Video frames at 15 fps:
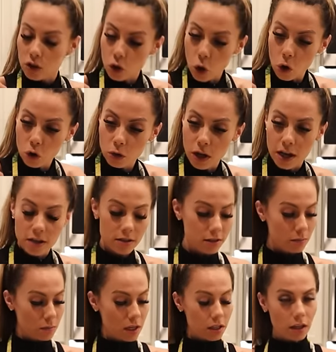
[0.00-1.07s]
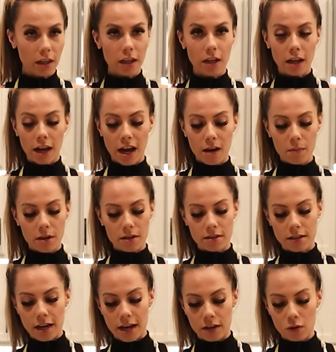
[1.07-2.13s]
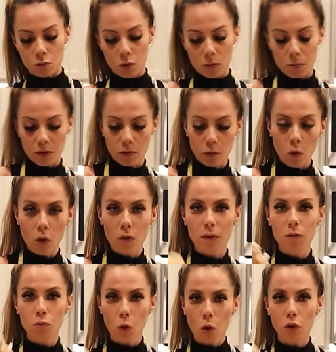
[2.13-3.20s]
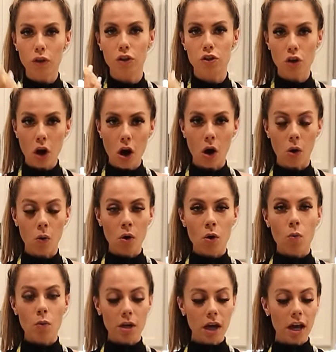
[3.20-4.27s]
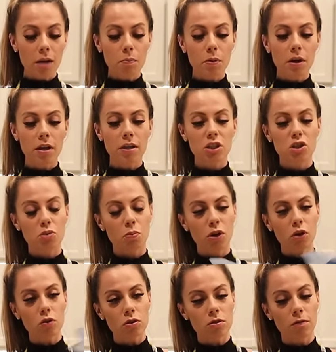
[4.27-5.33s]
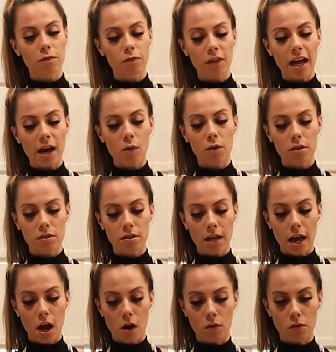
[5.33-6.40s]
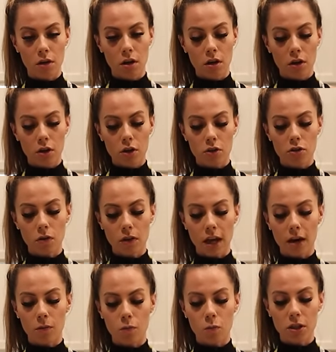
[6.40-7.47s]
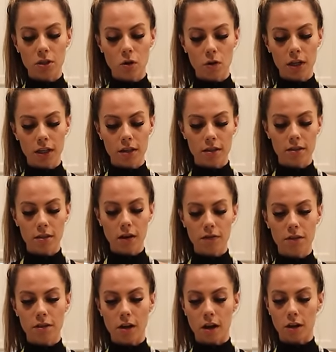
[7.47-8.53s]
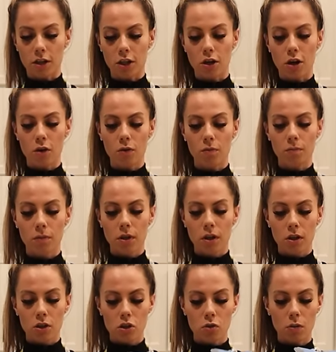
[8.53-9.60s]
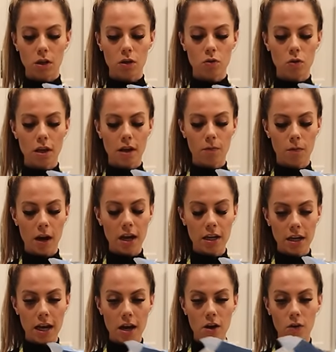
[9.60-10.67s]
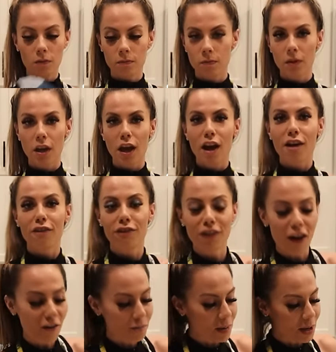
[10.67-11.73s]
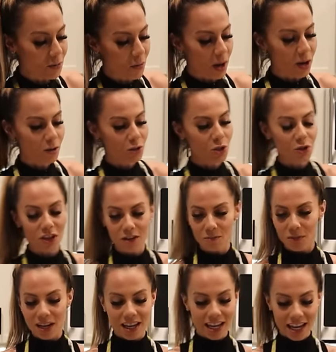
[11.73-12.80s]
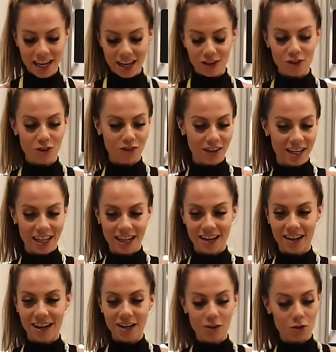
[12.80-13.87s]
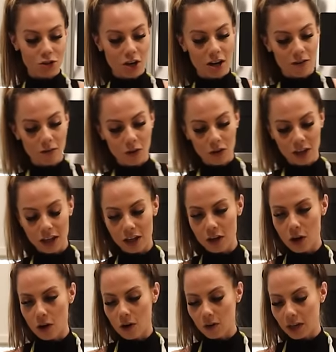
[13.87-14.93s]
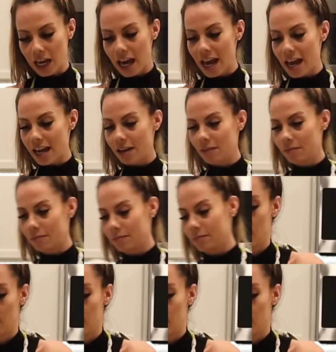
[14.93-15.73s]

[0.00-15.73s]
told us, me and the little llamas, that before we roll the dough, we gotta sprinkle some flowers down so that we don't get the stuff stuck, you know? So we're gonna do that right now. Fluffbean, why don't you give me a hand over here and you start rolling the dough, okay?